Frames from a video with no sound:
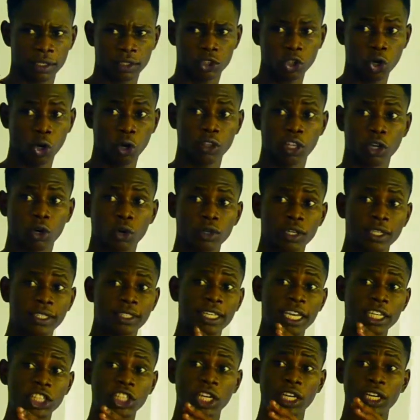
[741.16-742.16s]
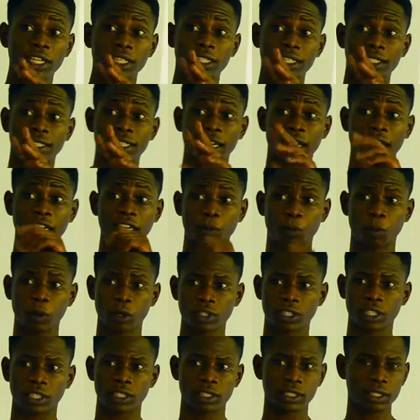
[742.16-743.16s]
So the condensation is the second
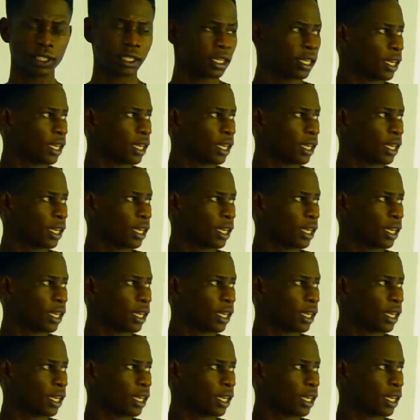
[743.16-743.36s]
process.